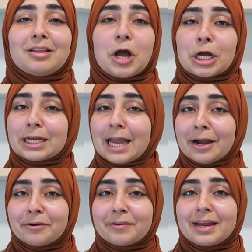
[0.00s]
not
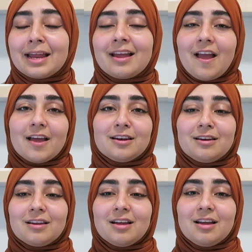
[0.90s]
caring,
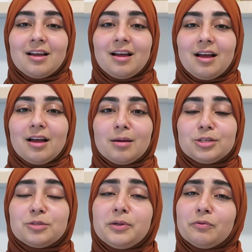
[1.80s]
and
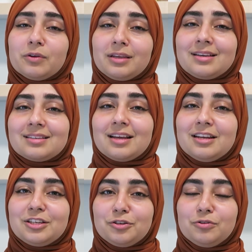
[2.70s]
just being really
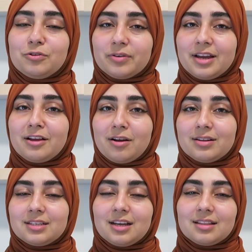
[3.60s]
excited to create
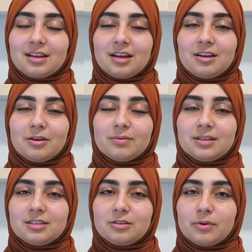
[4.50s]
content that I know
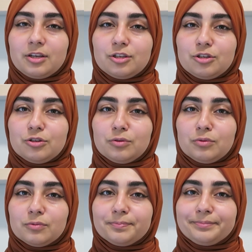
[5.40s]
is going to,